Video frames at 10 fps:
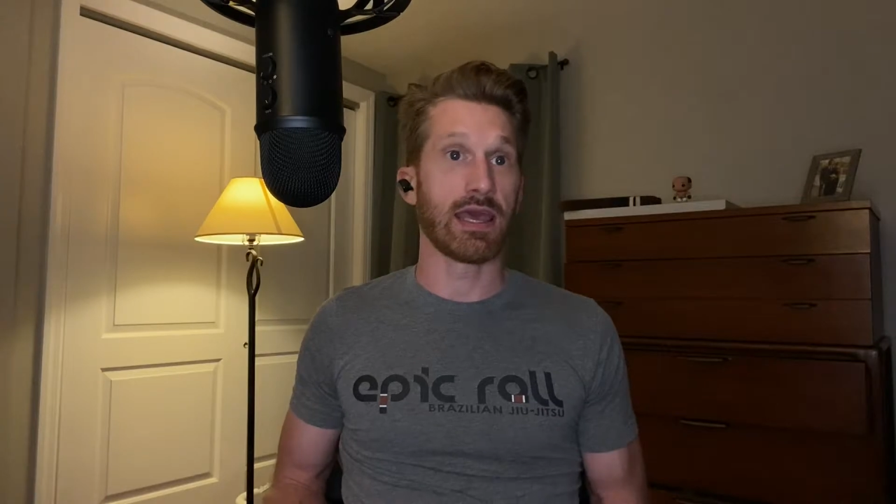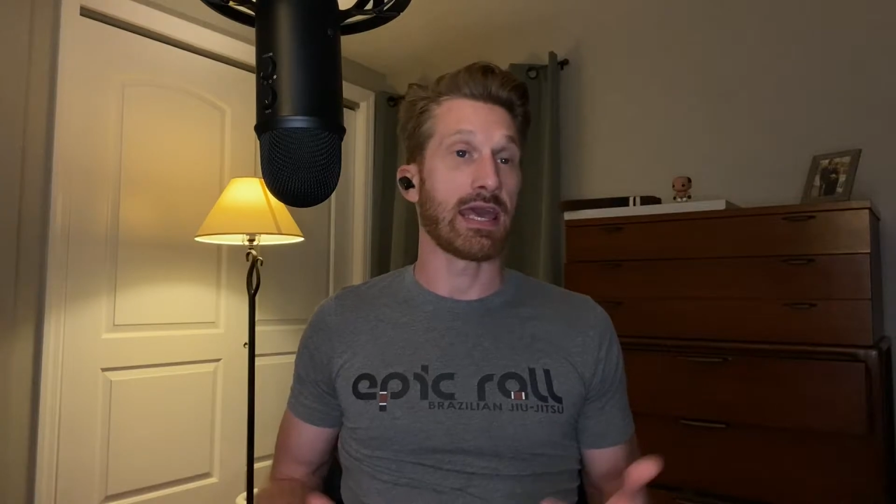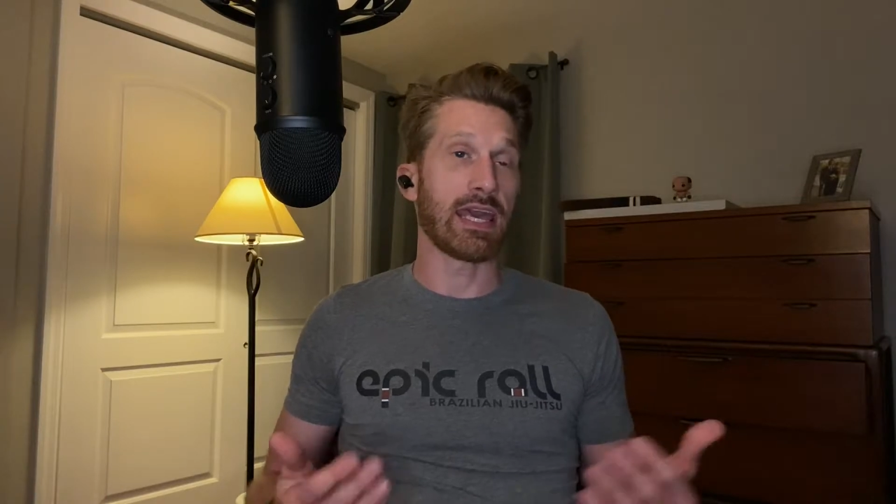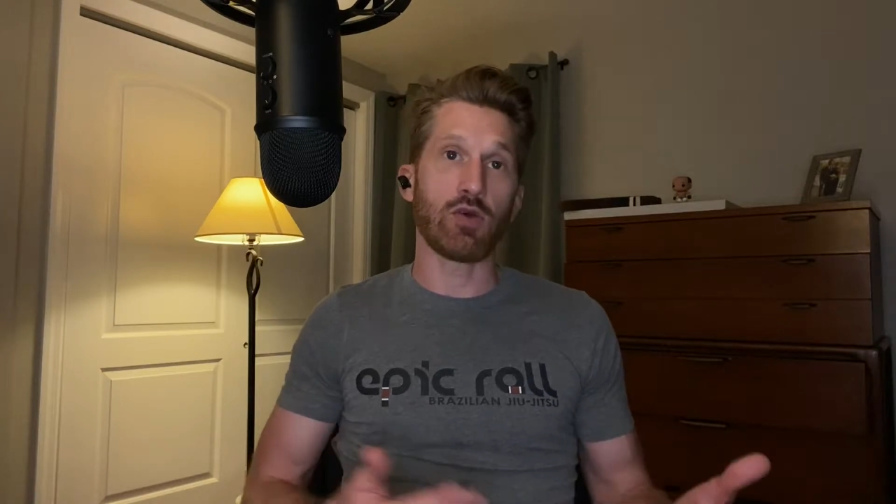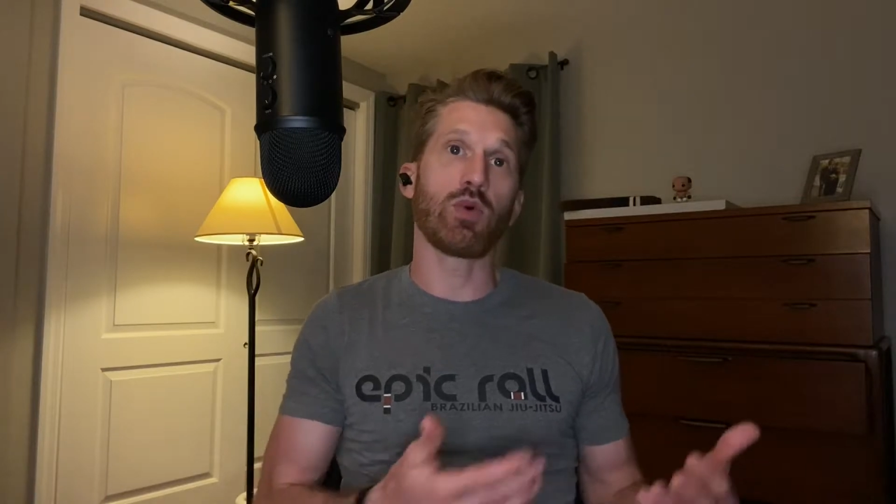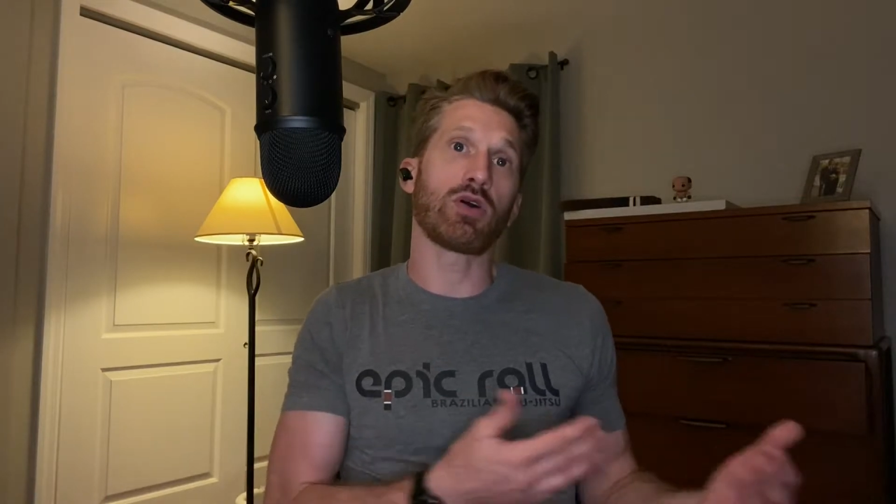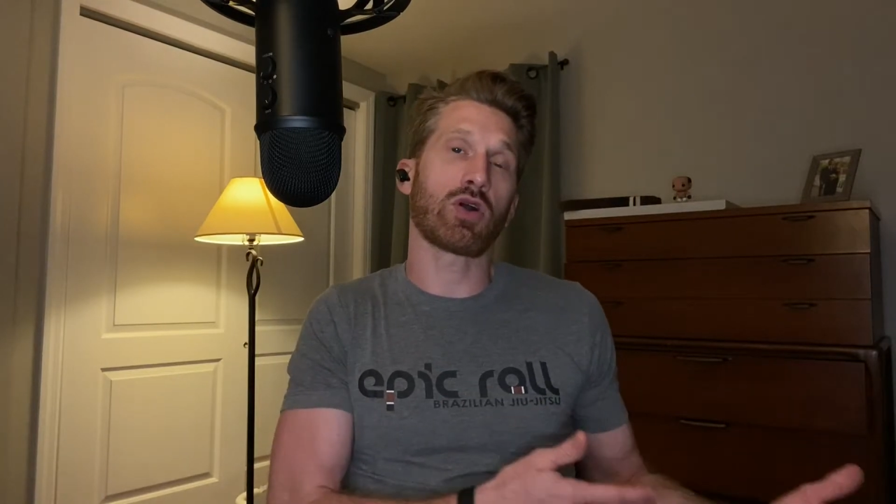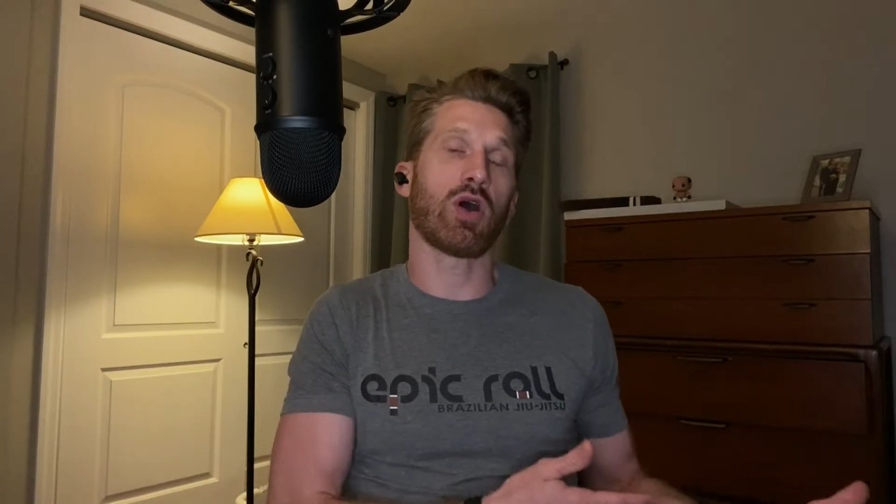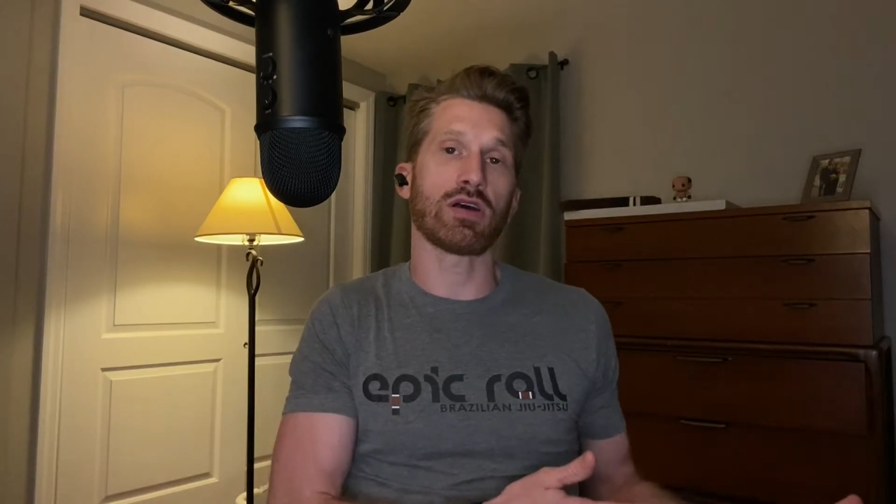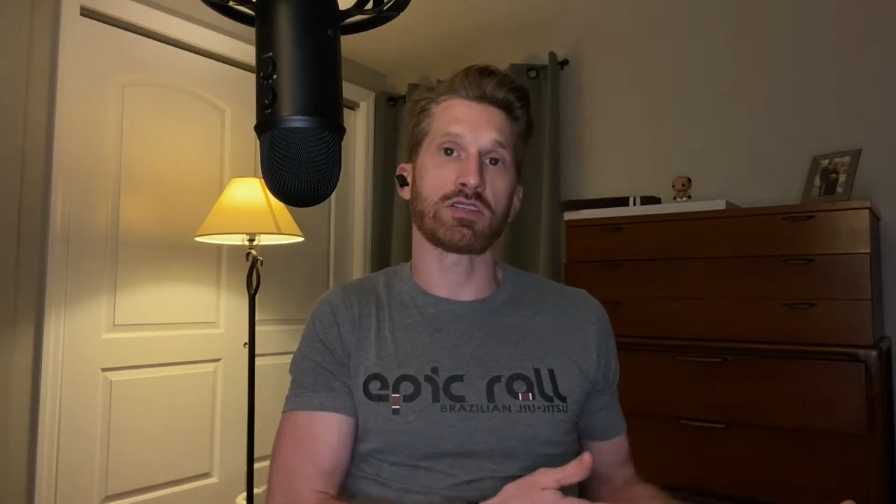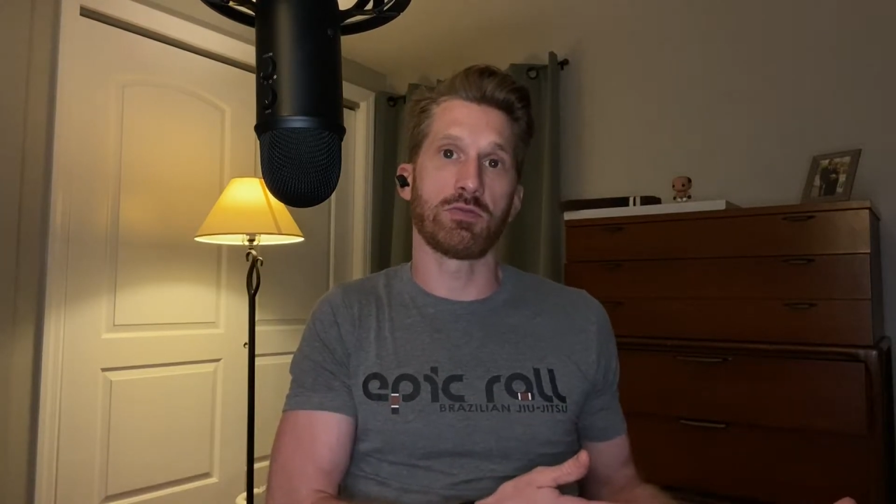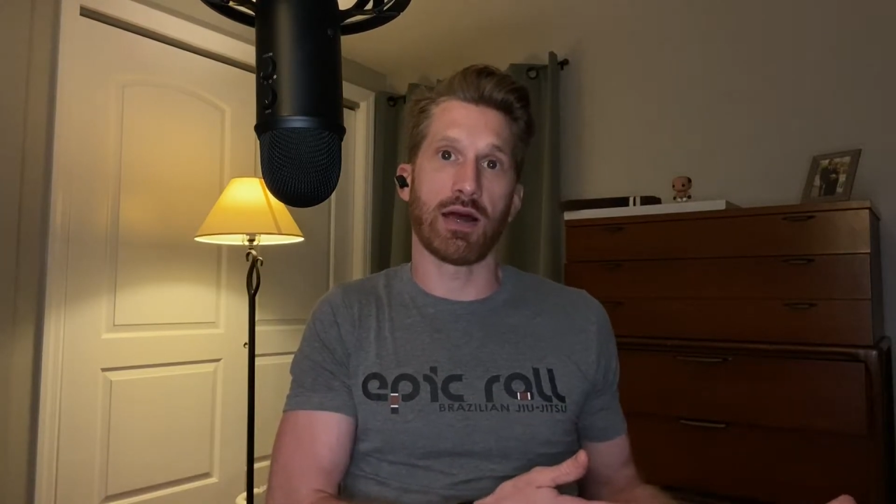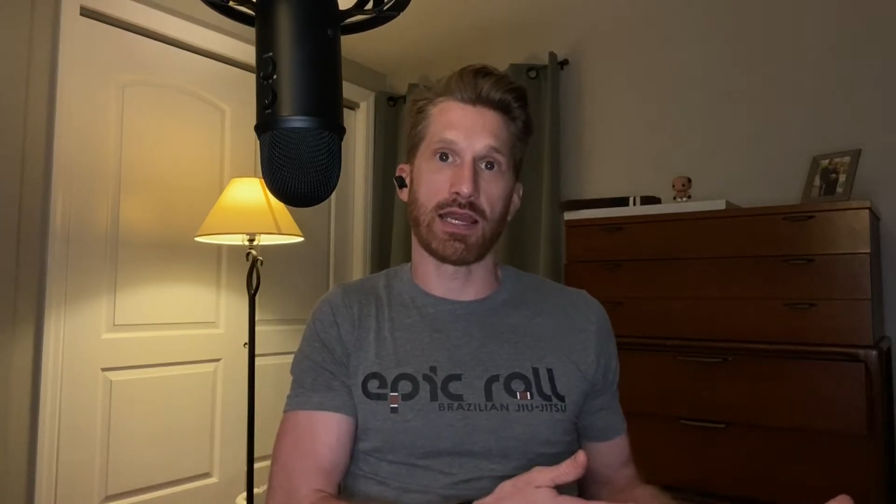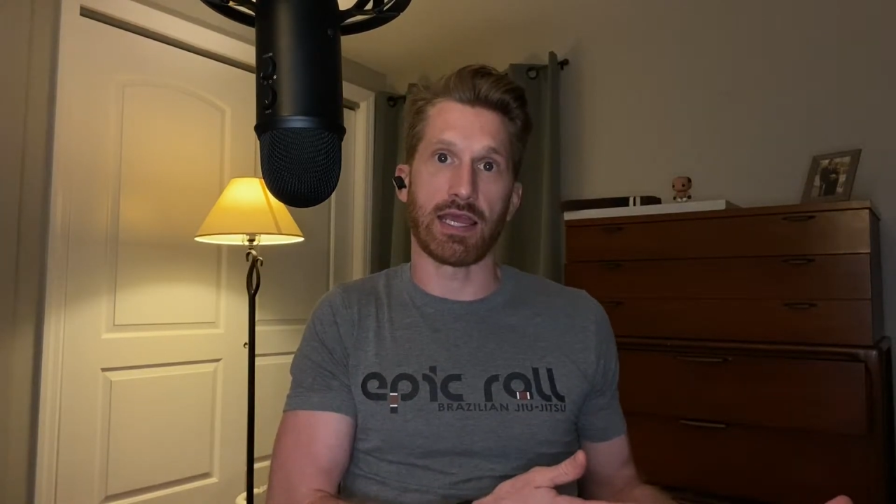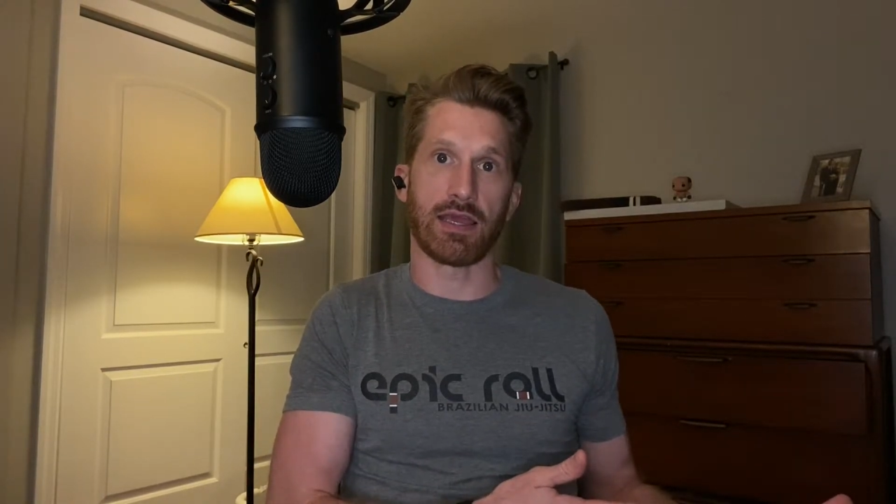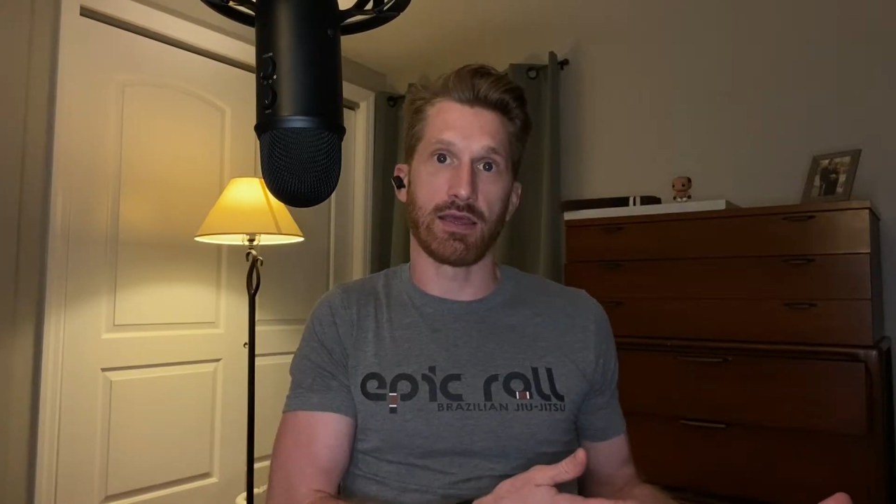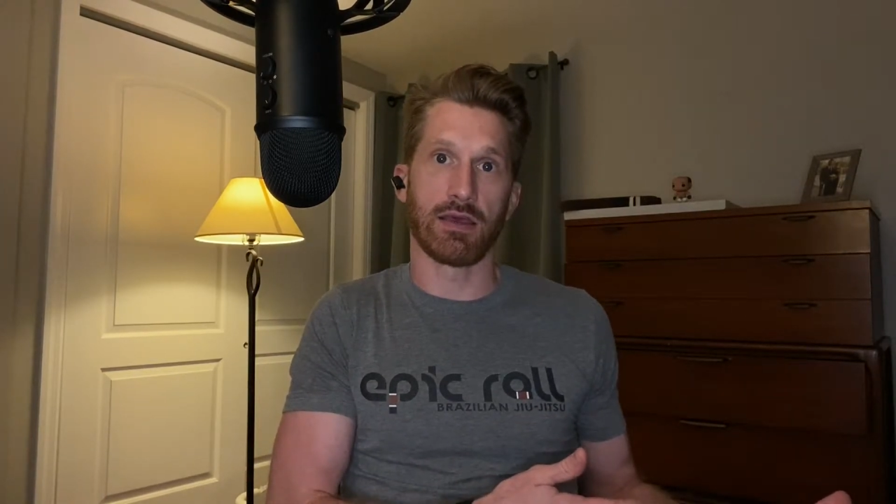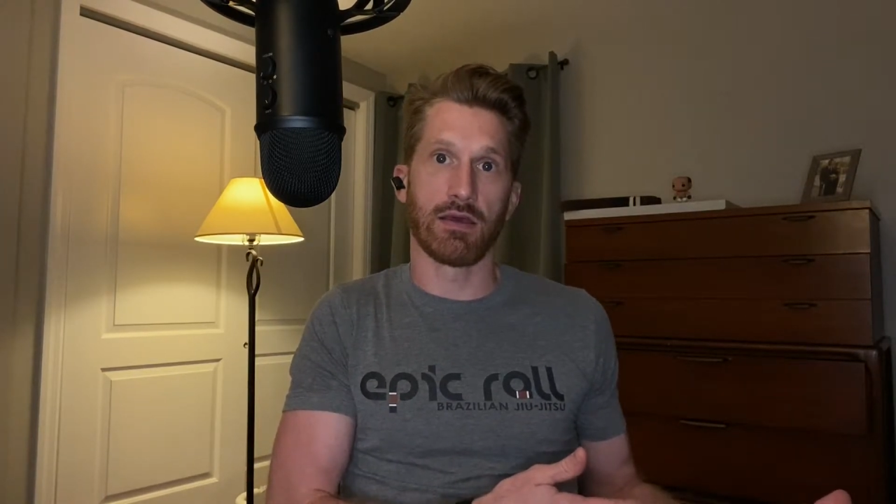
It will cost money,